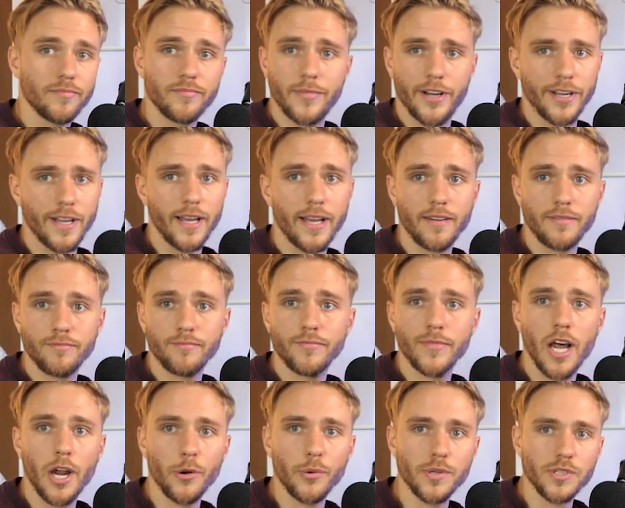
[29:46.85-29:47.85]
again,
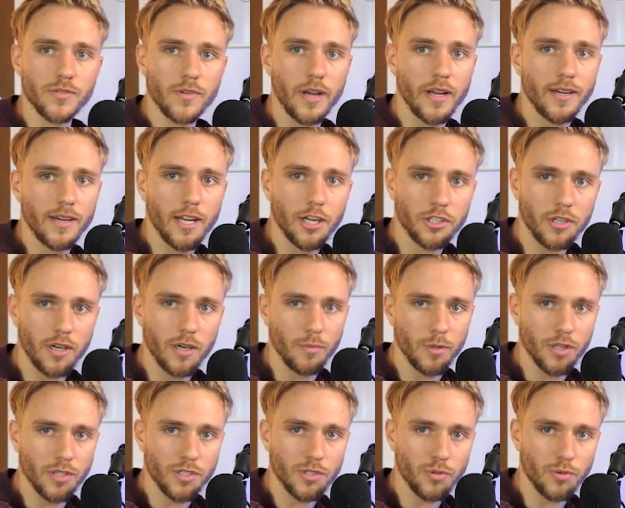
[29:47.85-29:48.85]
not always right, not trying to be
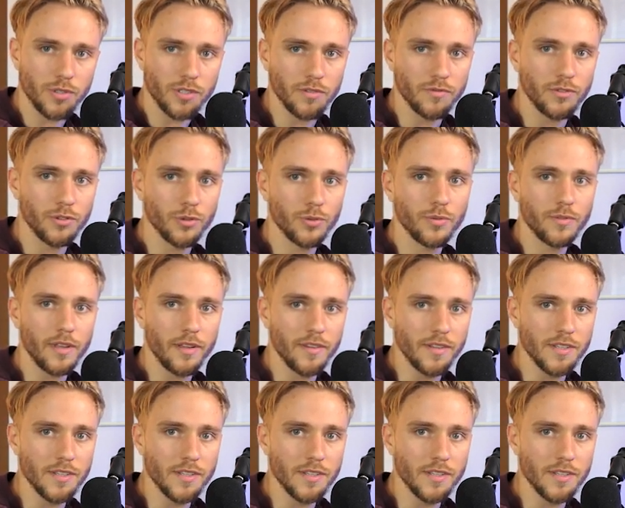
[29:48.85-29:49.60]
the source of truth on this